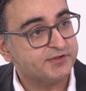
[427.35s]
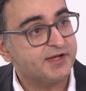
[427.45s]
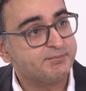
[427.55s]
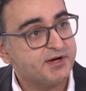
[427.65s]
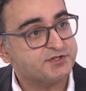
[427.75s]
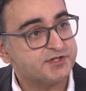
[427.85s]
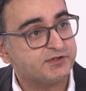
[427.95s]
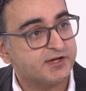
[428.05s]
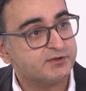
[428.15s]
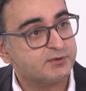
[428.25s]
the emerging
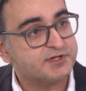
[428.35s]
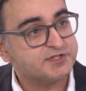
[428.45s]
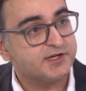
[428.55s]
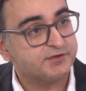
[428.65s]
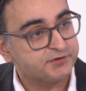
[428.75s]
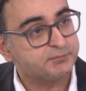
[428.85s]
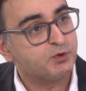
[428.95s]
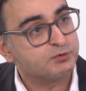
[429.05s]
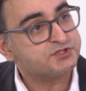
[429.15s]
technology in small